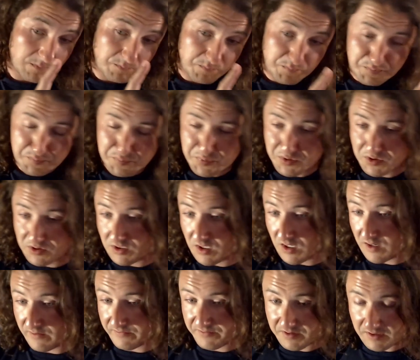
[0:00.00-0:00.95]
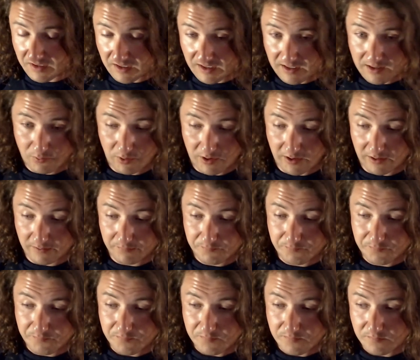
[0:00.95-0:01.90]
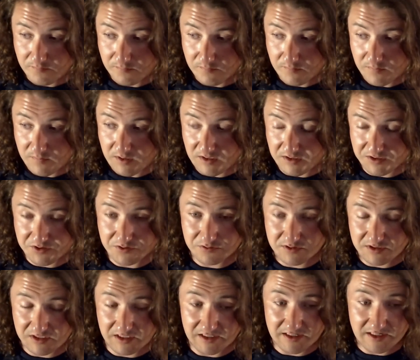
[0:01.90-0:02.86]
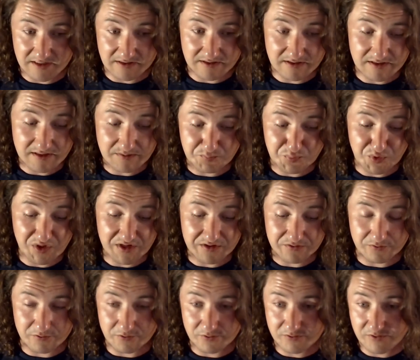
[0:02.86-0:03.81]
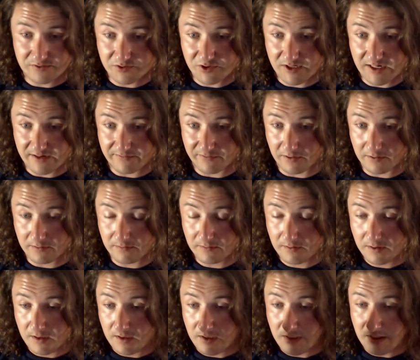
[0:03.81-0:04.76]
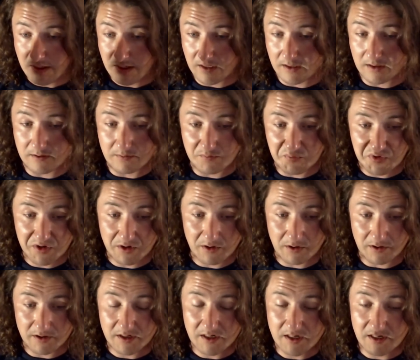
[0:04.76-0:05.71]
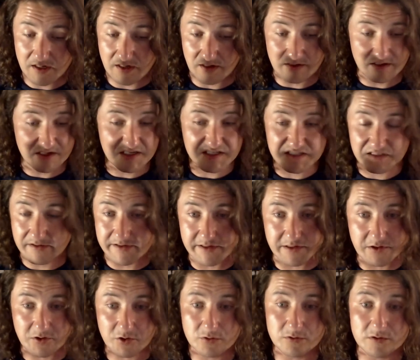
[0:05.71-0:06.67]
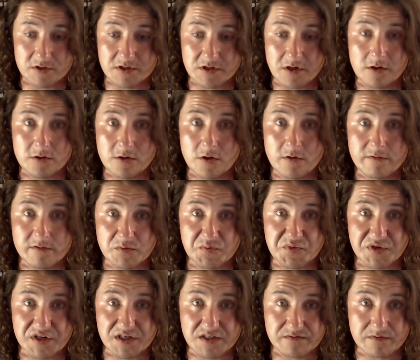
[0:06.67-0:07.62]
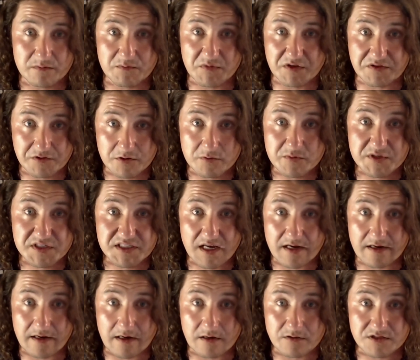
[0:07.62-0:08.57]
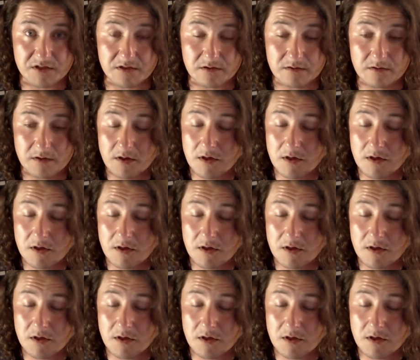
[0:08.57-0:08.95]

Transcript: Pull off the highway as soon as I can get breakthrough traffic in a park, and it's leaking coolant all over the place from the thermostat housing.